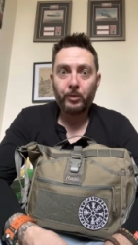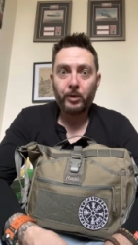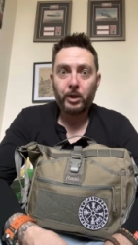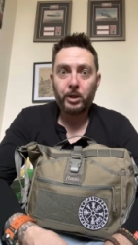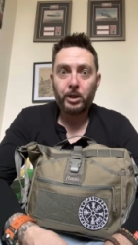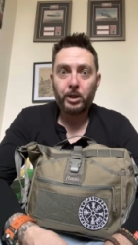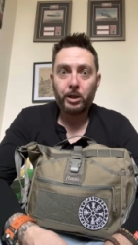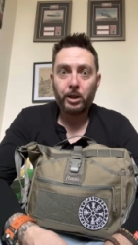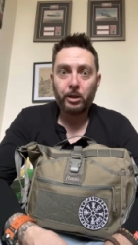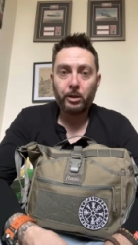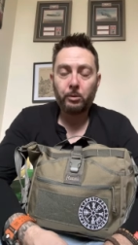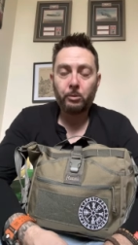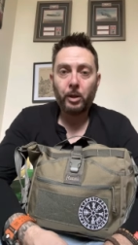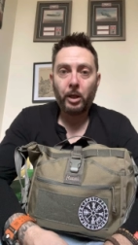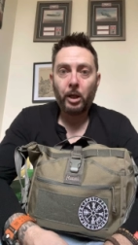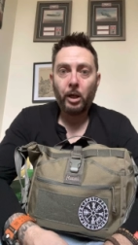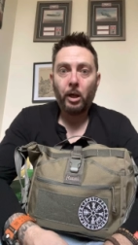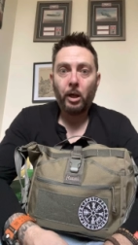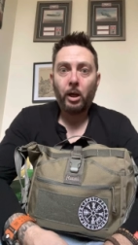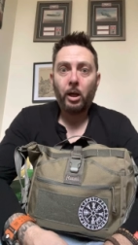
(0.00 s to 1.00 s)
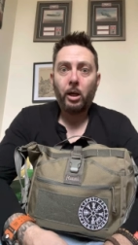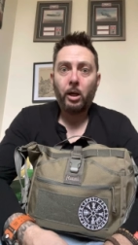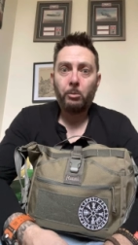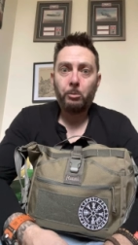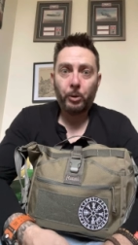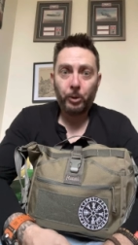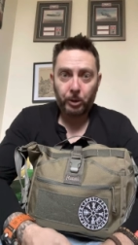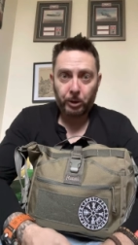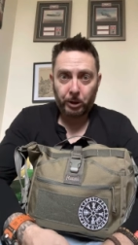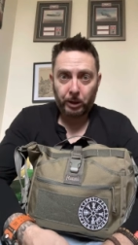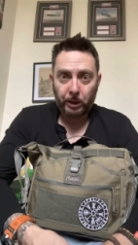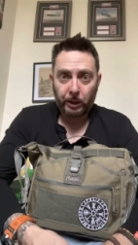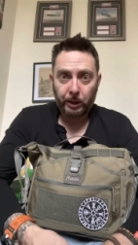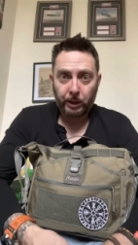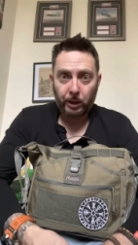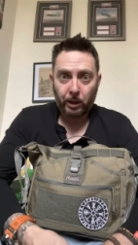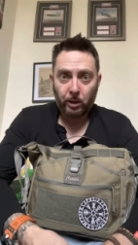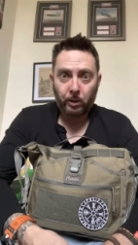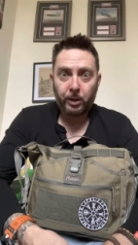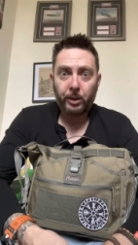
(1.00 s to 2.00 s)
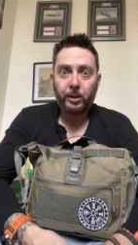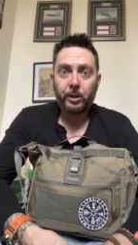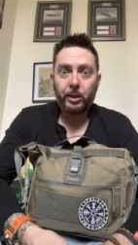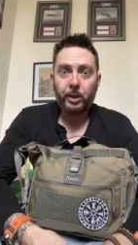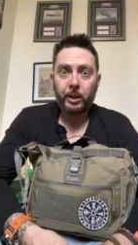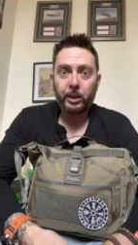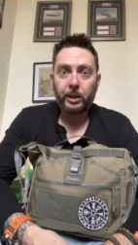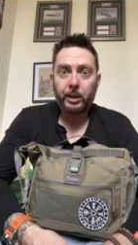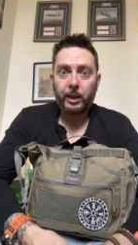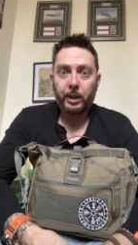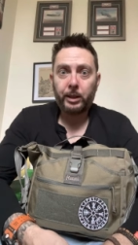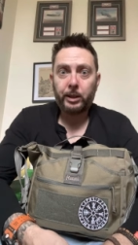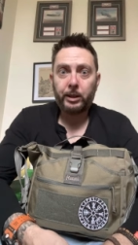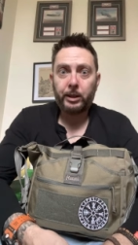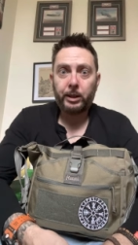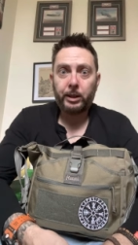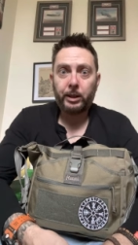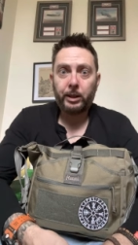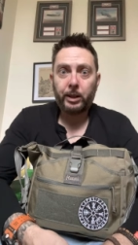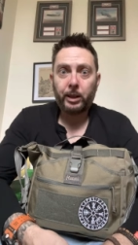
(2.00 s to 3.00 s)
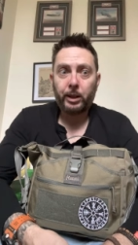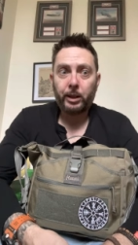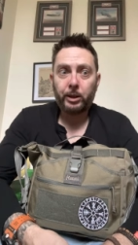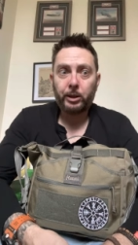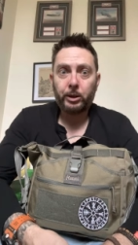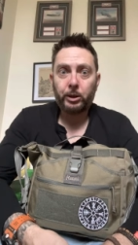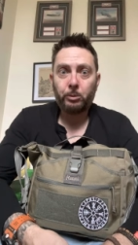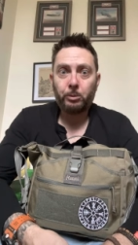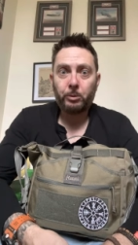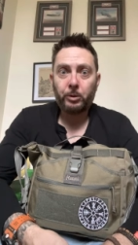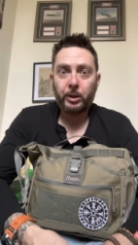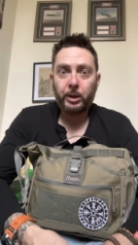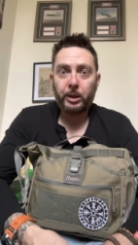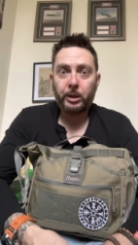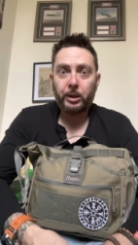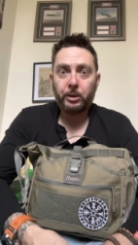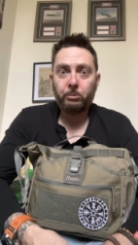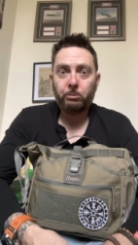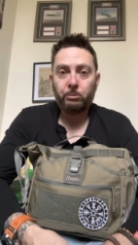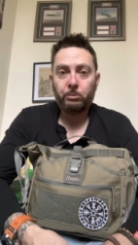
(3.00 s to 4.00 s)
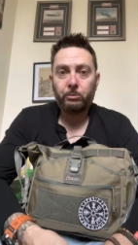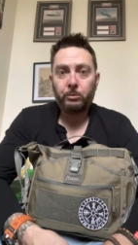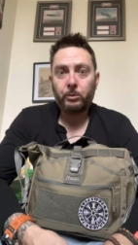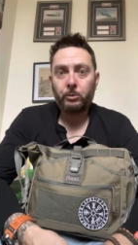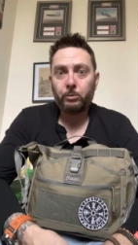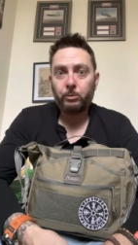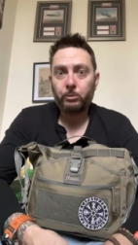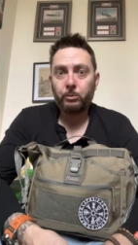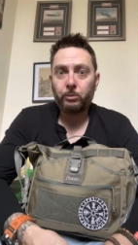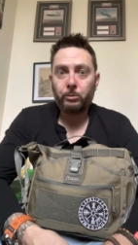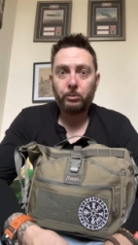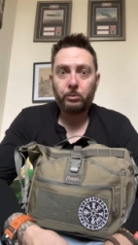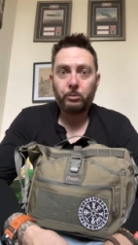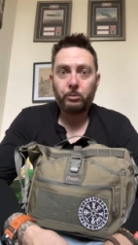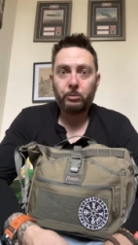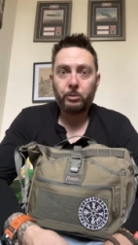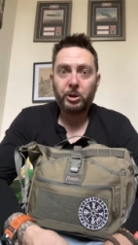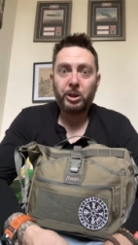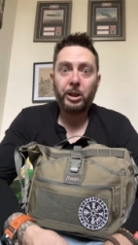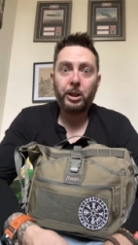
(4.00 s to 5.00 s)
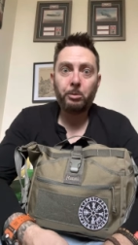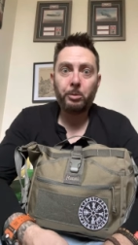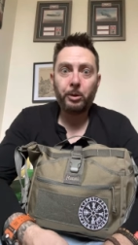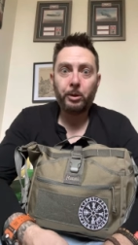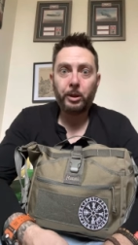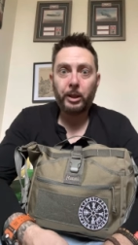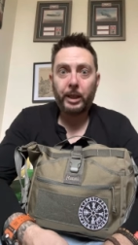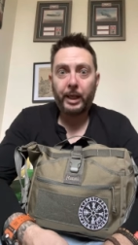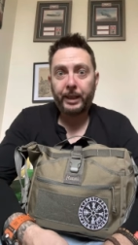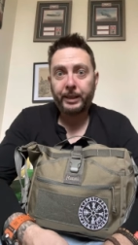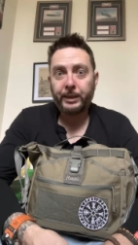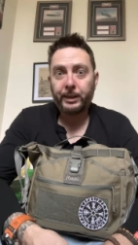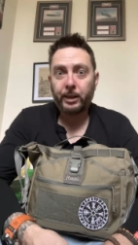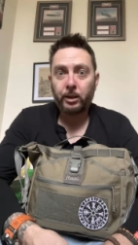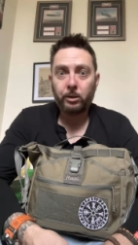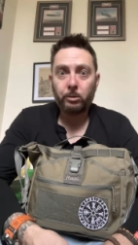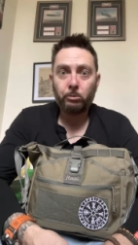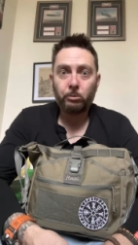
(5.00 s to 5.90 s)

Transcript: So personally, I think that uh, some of the cheaper, lesser,